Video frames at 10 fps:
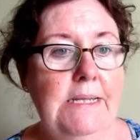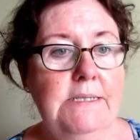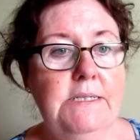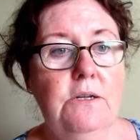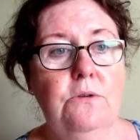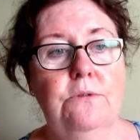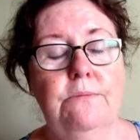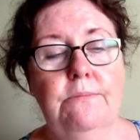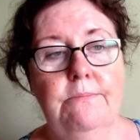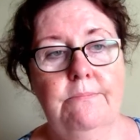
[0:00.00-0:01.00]
So
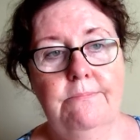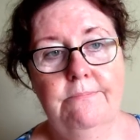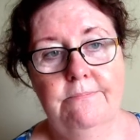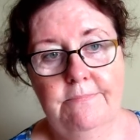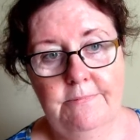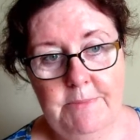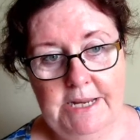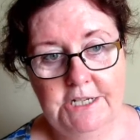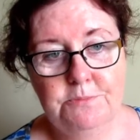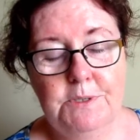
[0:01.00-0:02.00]
the
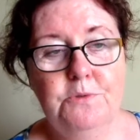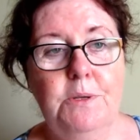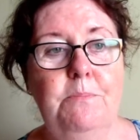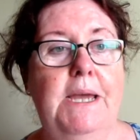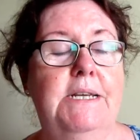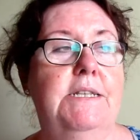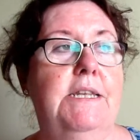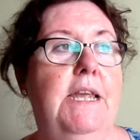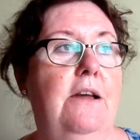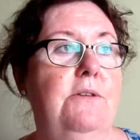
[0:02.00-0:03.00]
management went back to the
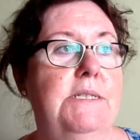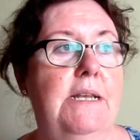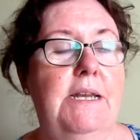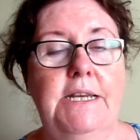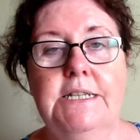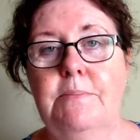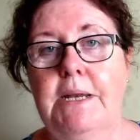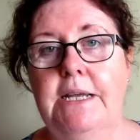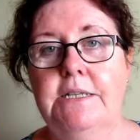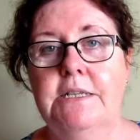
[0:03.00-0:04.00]
council and
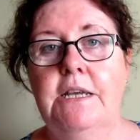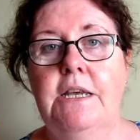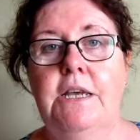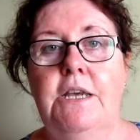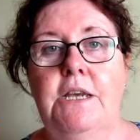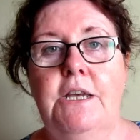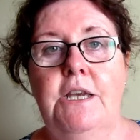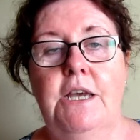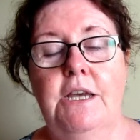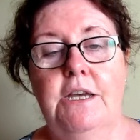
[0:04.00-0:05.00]
explained
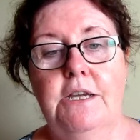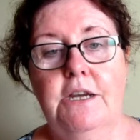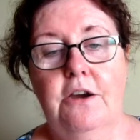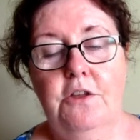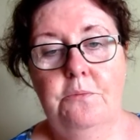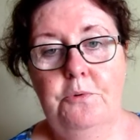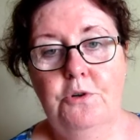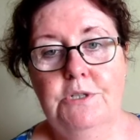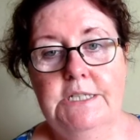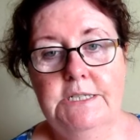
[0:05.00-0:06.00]
Garth
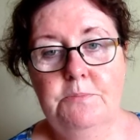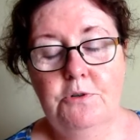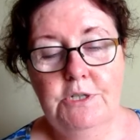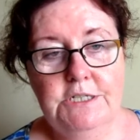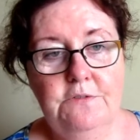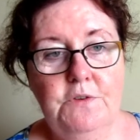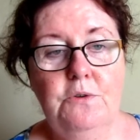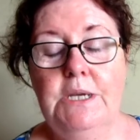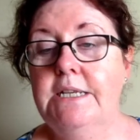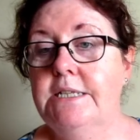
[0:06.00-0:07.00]
Brooks's point of view.
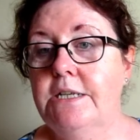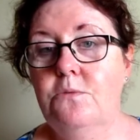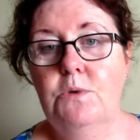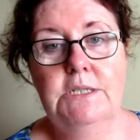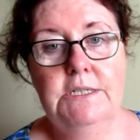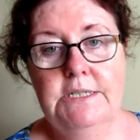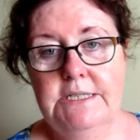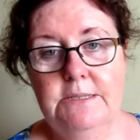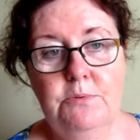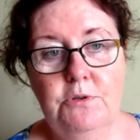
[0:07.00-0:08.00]
He didn't want to
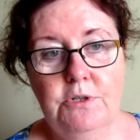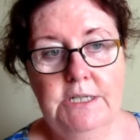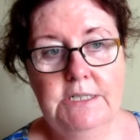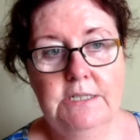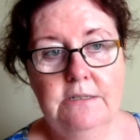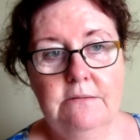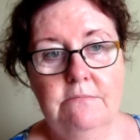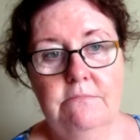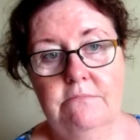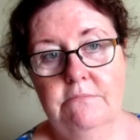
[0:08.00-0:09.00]
disappoint
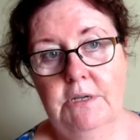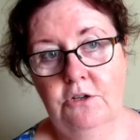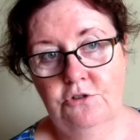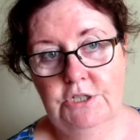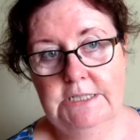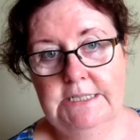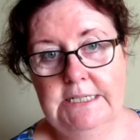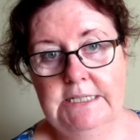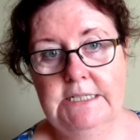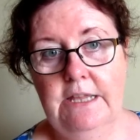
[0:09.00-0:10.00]

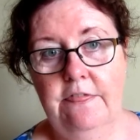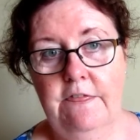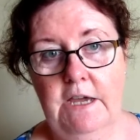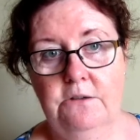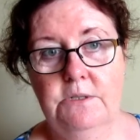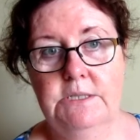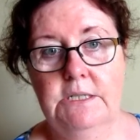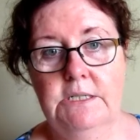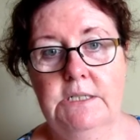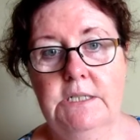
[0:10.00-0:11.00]

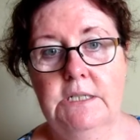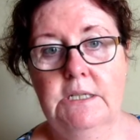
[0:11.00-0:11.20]
160,000,